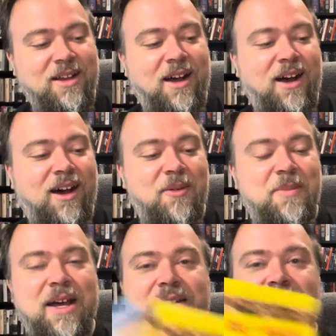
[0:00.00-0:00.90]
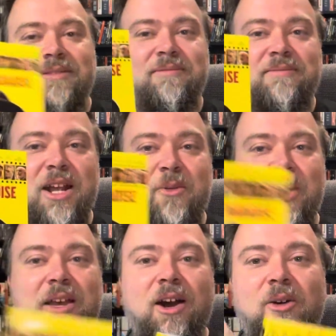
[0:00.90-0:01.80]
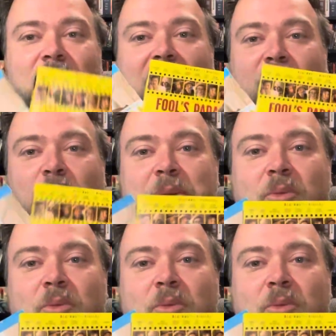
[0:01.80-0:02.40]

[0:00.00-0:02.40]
Uh, but there we go. I will be